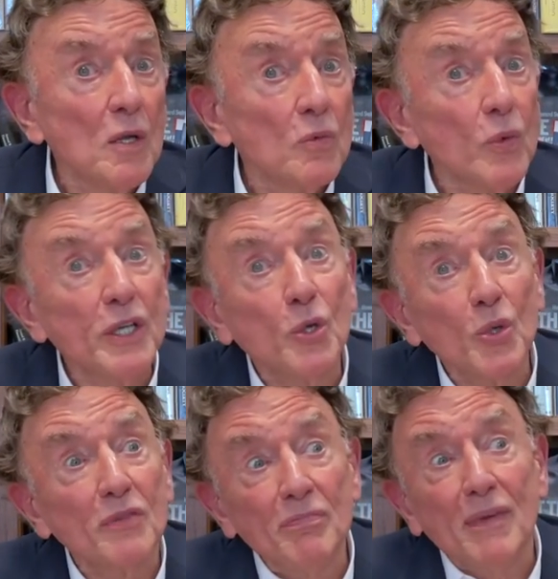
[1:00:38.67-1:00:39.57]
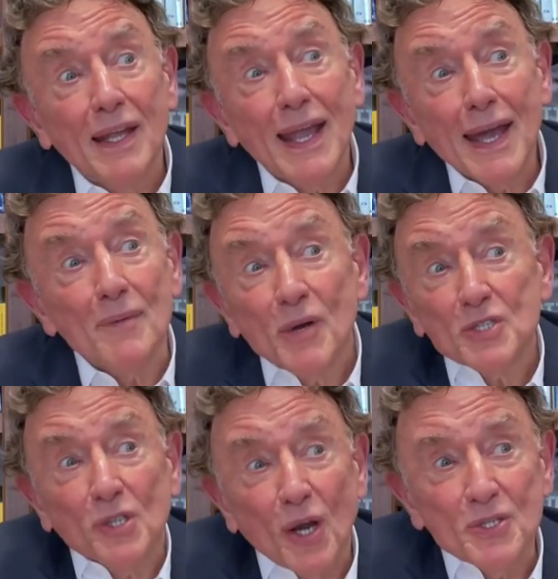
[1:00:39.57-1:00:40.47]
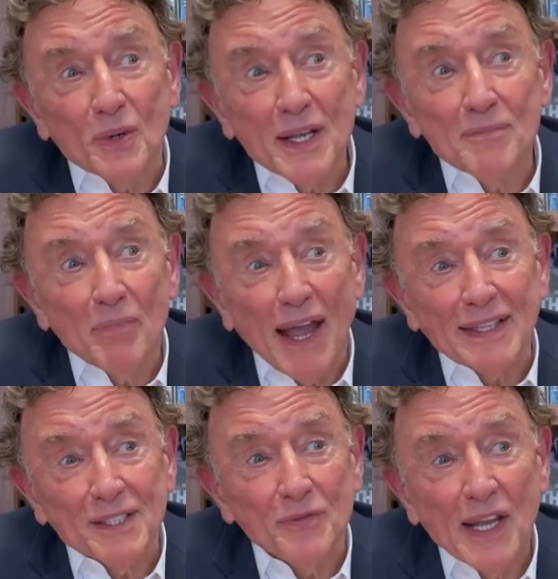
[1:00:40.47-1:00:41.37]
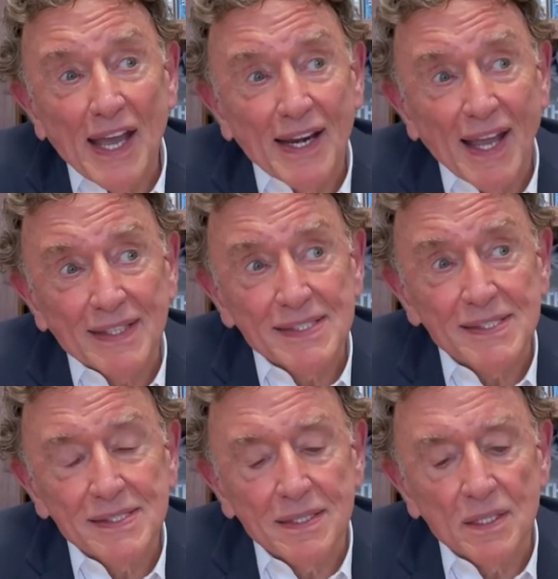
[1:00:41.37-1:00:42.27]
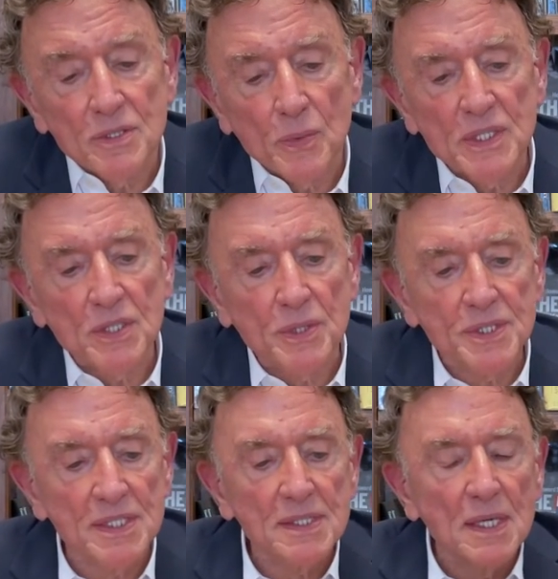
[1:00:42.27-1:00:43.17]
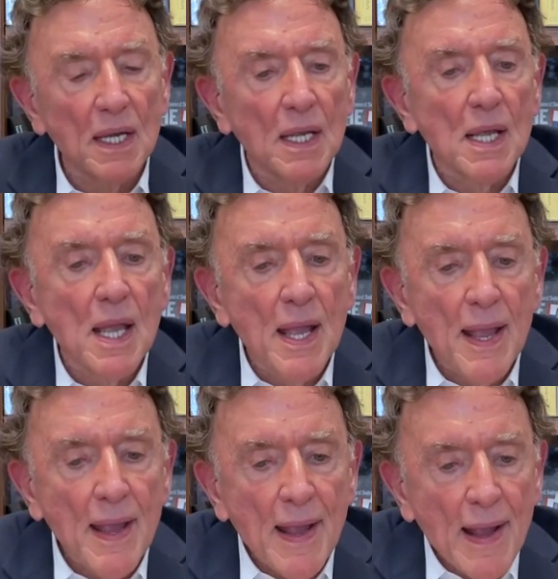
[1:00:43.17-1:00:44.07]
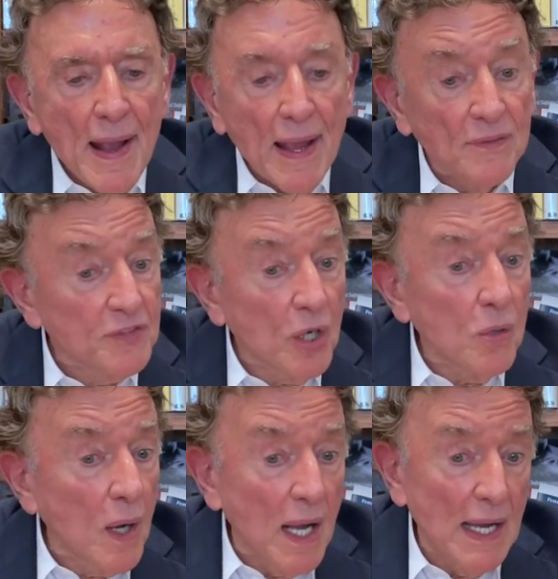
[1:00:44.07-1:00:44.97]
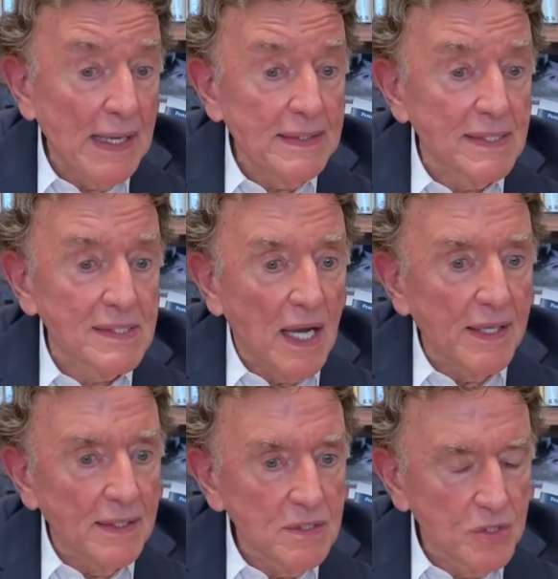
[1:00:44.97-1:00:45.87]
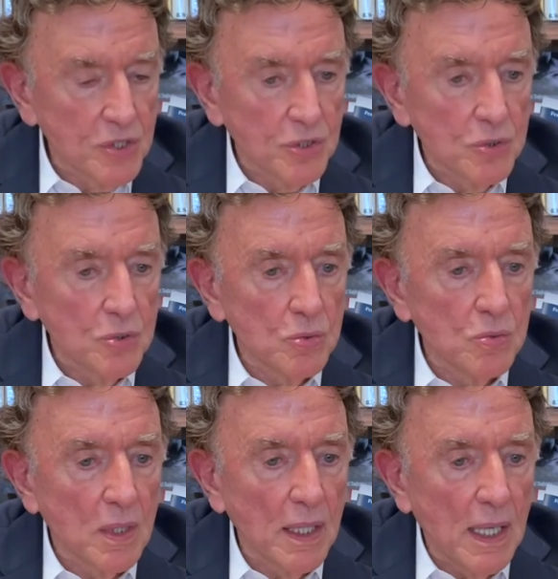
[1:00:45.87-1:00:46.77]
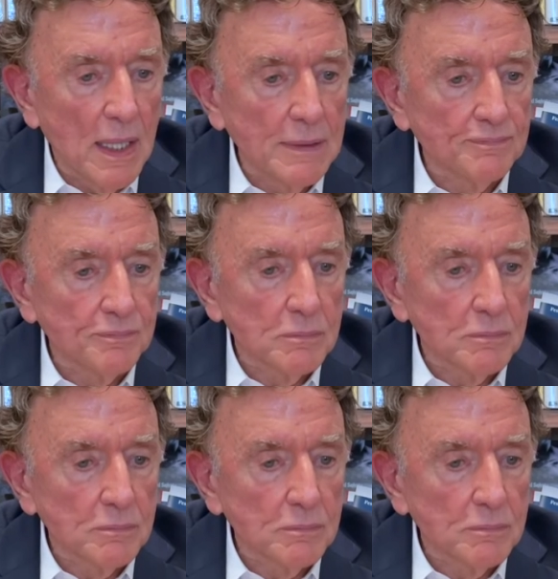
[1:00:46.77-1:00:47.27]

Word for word: we could have had a much larger impact if we had access to those resources. And so I decided to um,